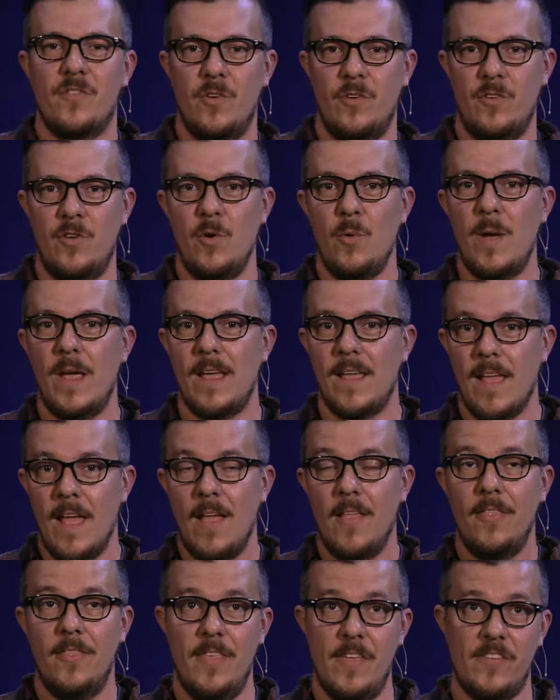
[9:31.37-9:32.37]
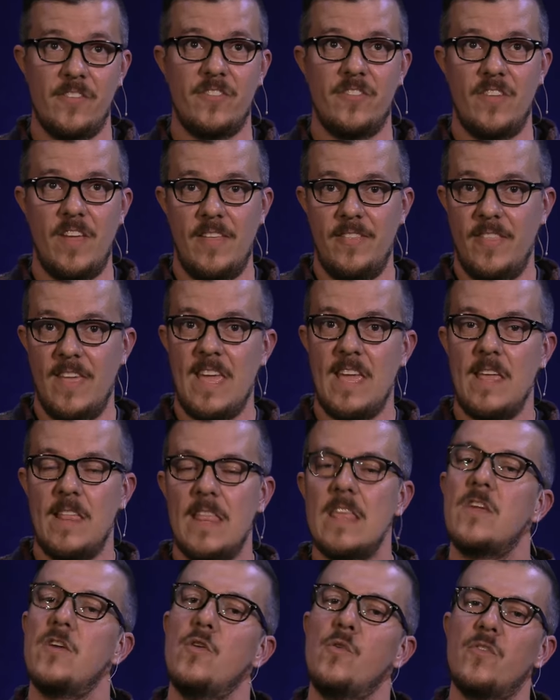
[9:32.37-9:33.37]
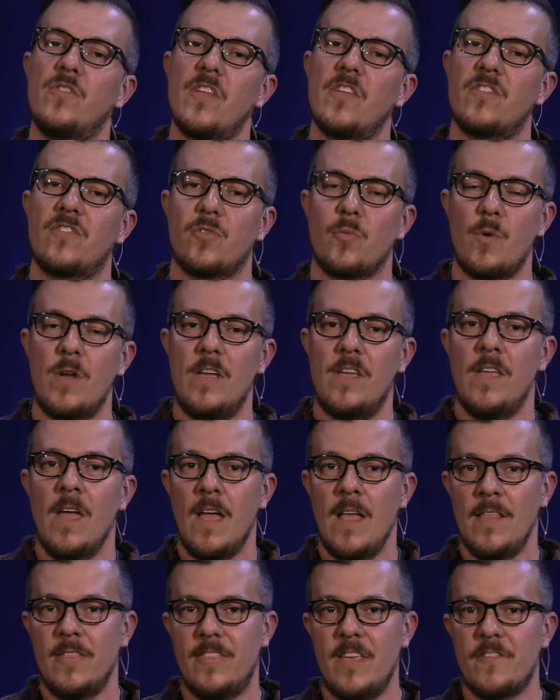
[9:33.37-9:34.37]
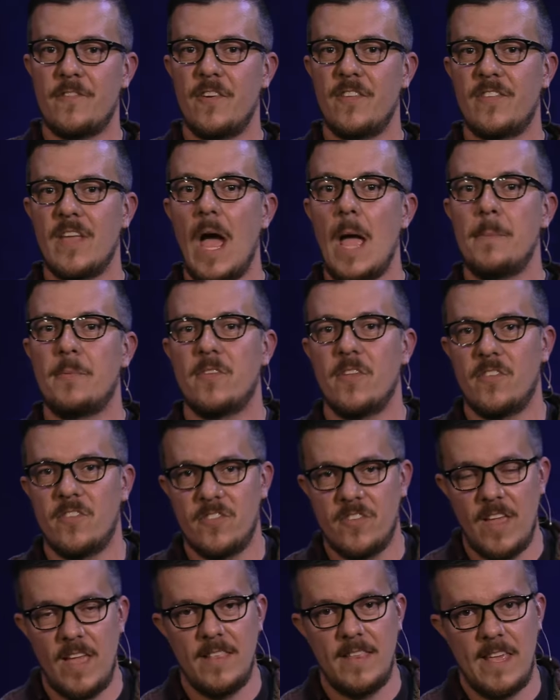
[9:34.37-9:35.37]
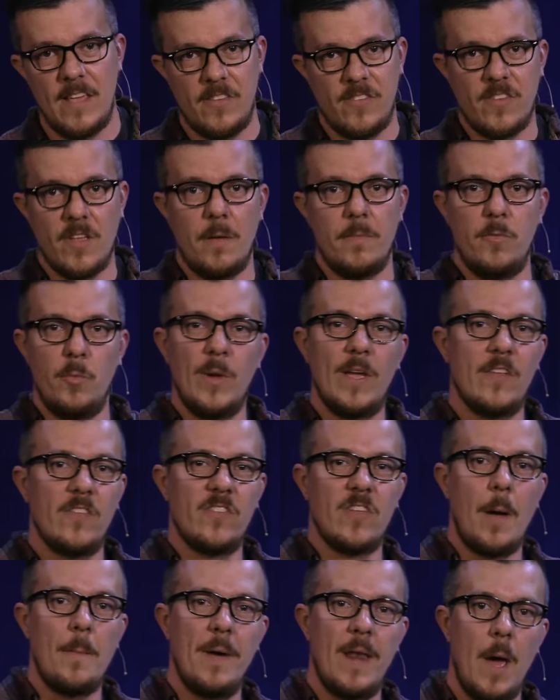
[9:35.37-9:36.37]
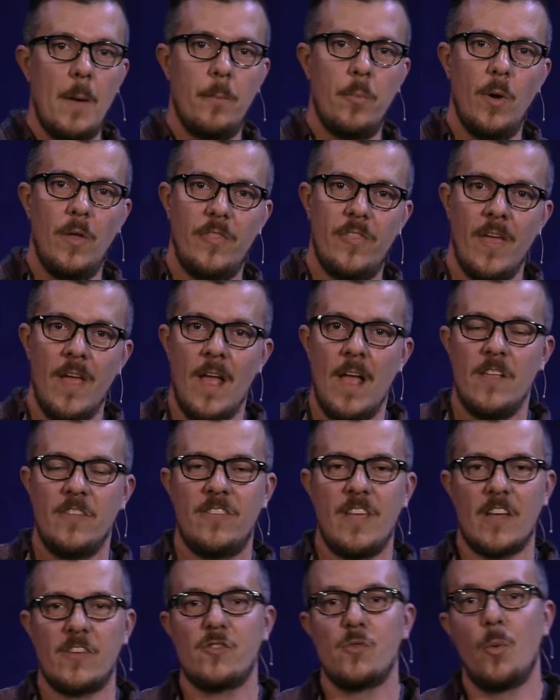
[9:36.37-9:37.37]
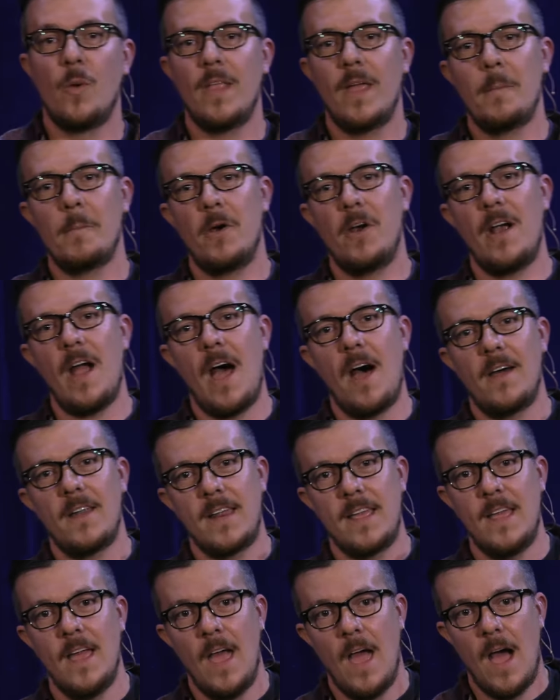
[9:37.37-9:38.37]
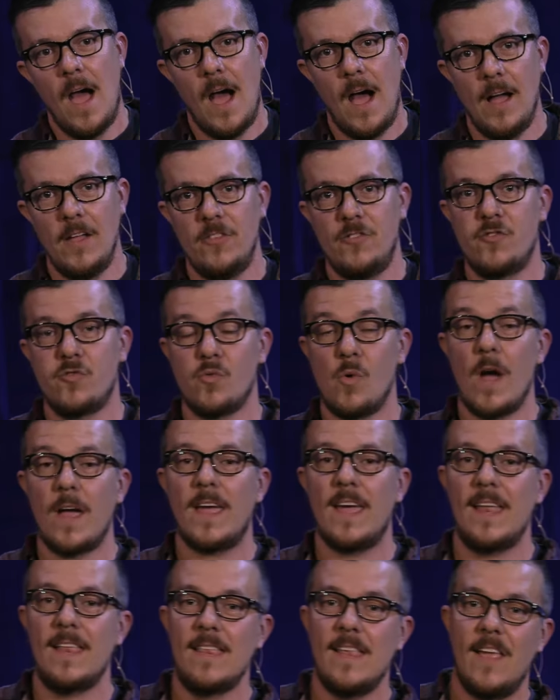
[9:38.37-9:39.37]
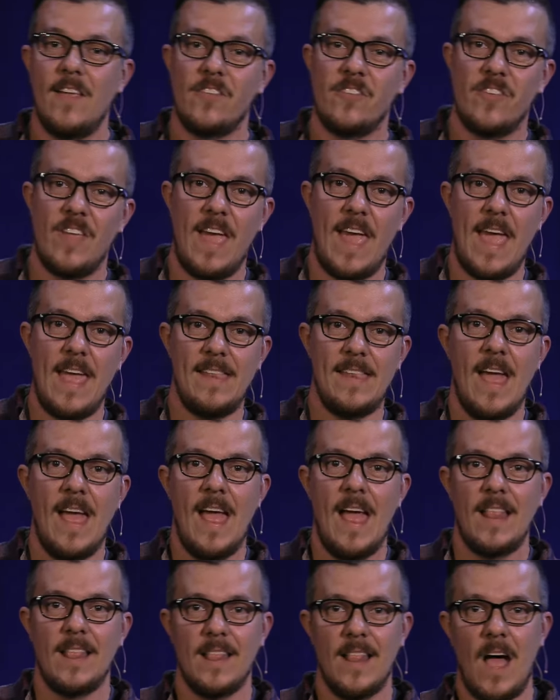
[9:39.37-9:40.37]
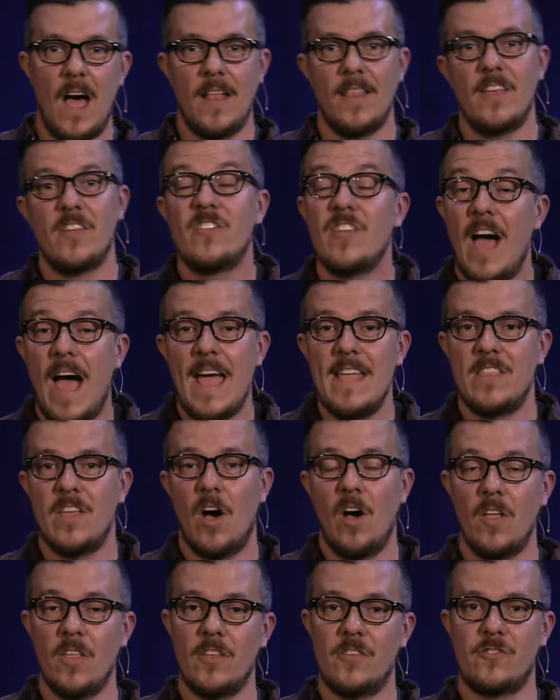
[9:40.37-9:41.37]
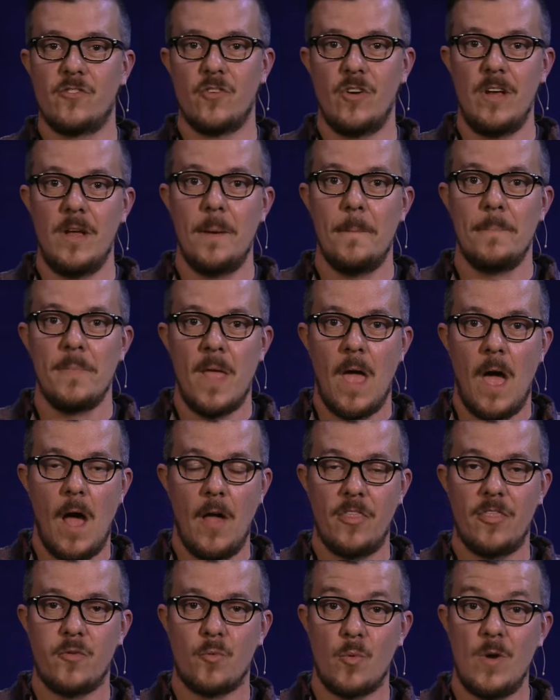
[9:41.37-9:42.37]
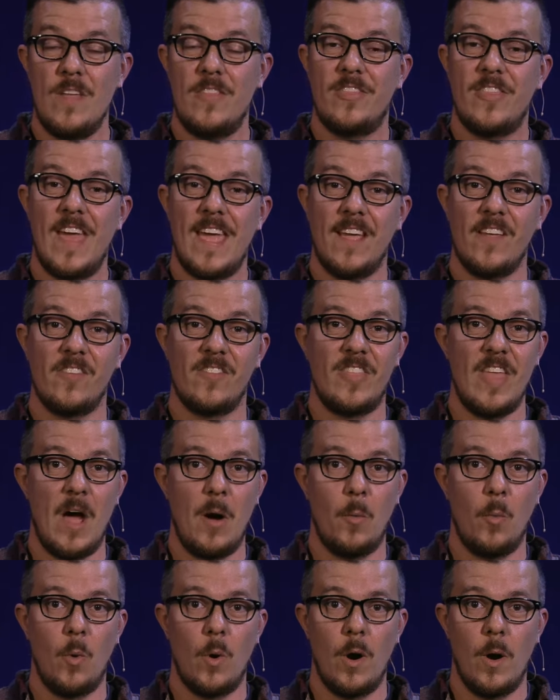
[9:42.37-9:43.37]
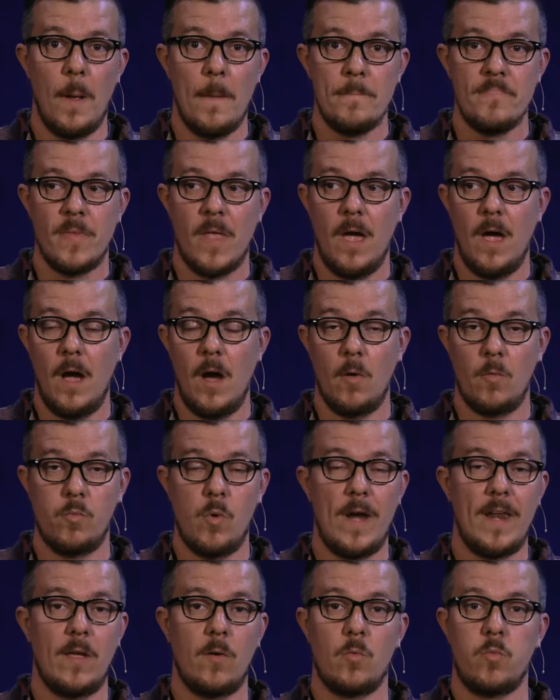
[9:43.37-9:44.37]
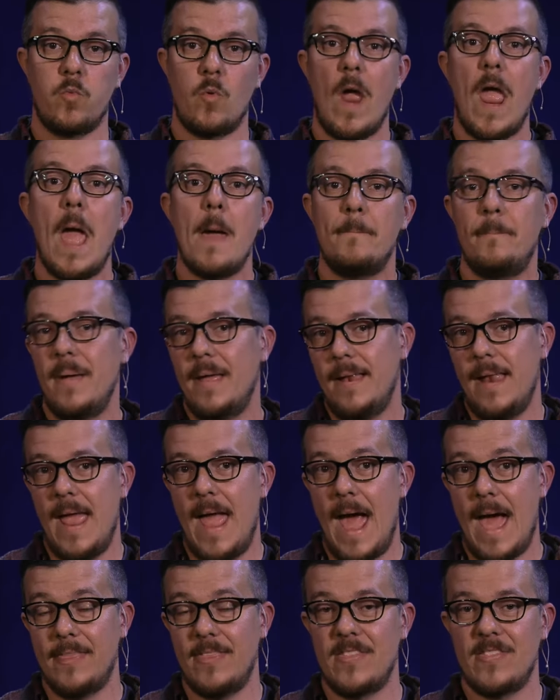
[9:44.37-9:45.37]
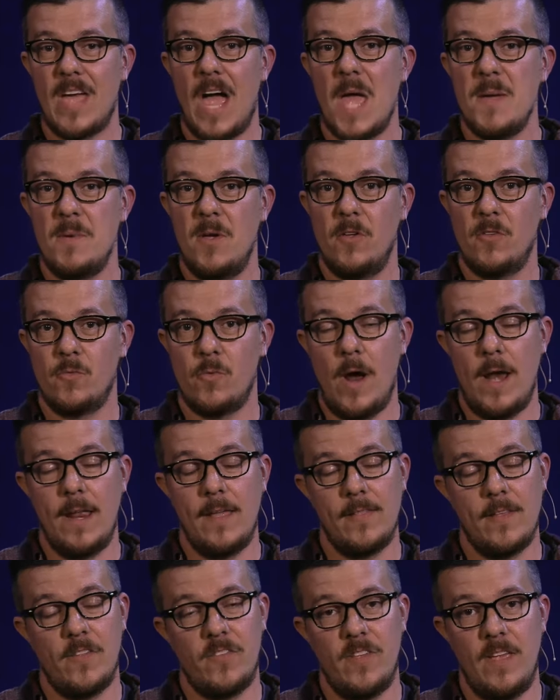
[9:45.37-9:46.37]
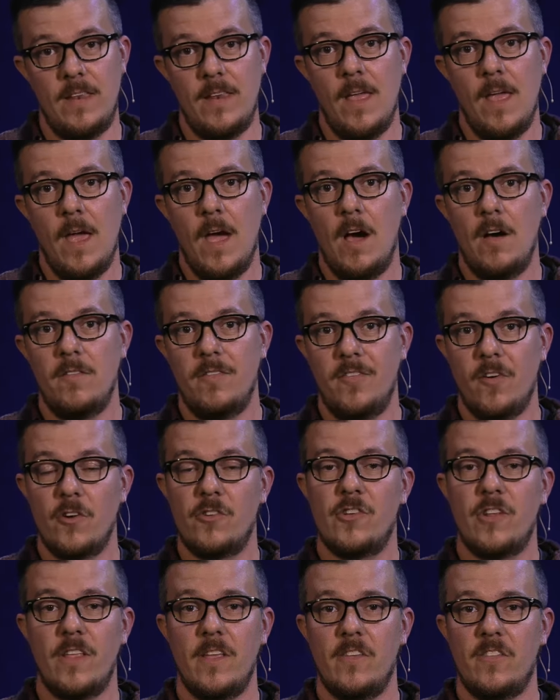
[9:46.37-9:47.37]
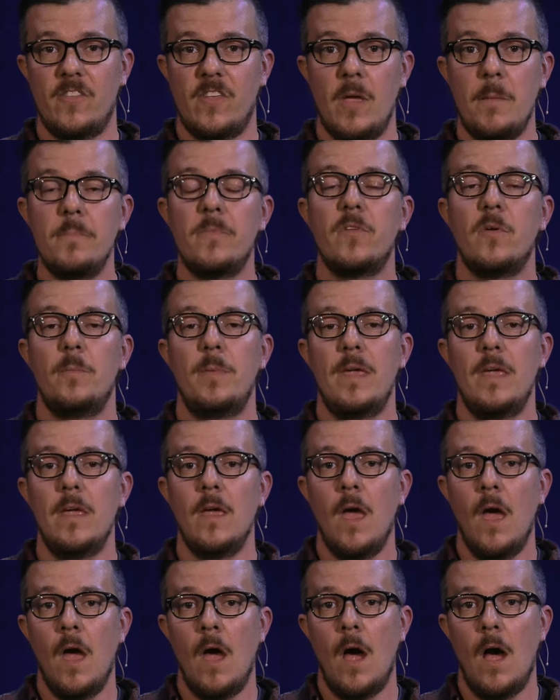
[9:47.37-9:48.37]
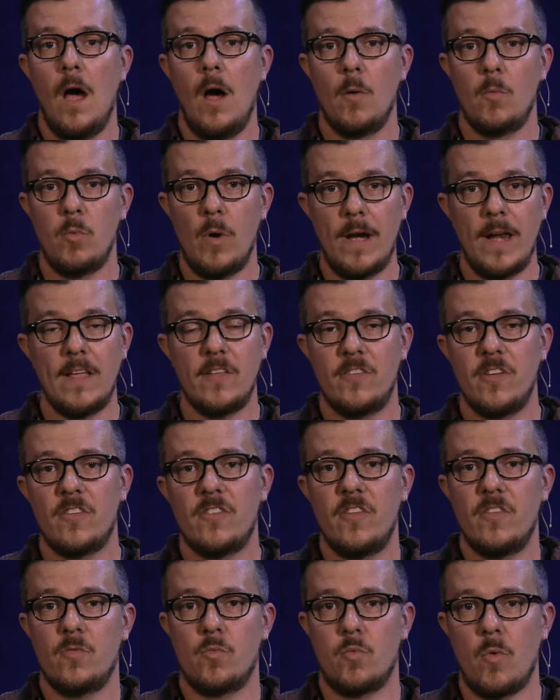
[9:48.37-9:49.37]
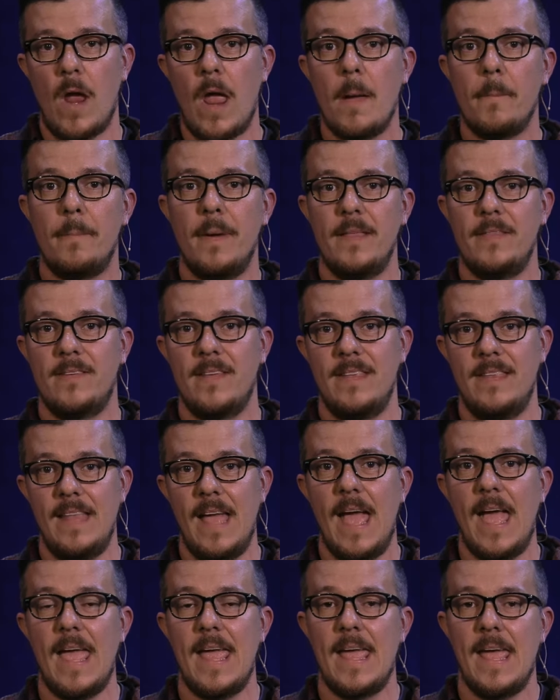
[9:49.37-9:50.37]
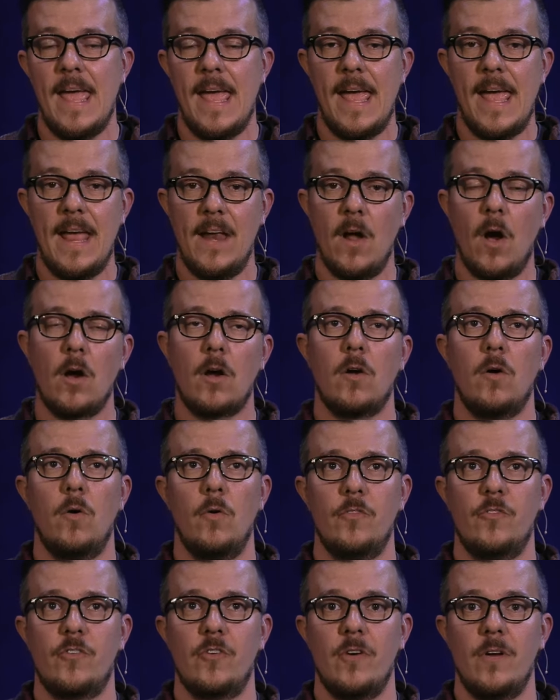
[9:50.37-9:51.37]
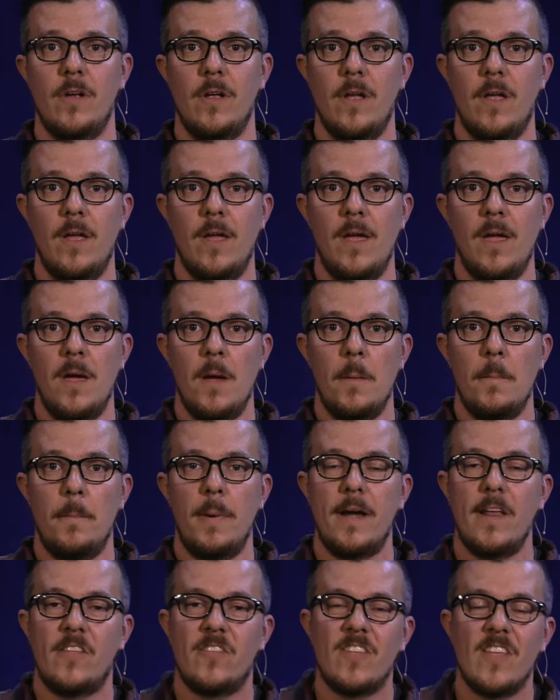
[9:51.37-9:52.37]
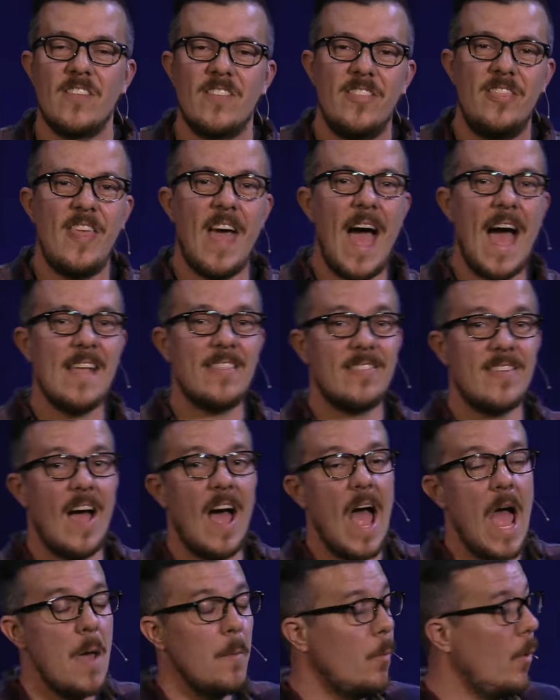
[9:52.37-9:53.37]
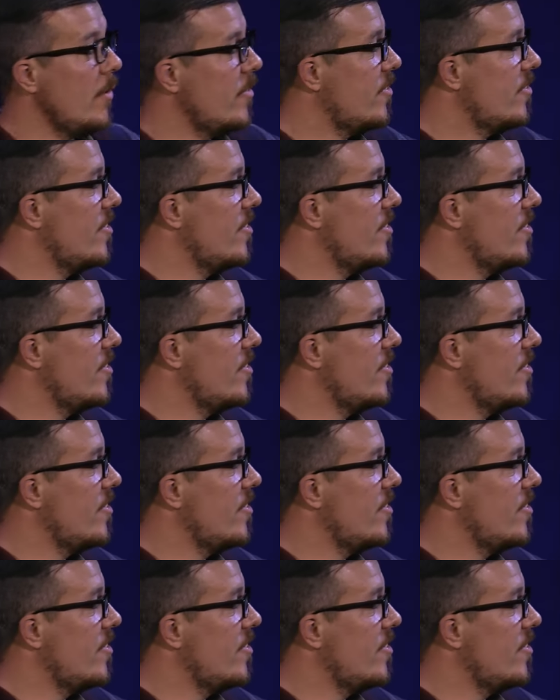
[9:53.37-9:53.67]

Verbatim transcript: for doing this sin. He, he uses three different types of sin. He, we can sum it up with sexual immorality, uh, drunkenness, and lawless idolatry. Uh, three things that were uh, running rampant at the time he was writing this, and unfortunately seem to be uh, running just as rampant today in our culture. But he says that time was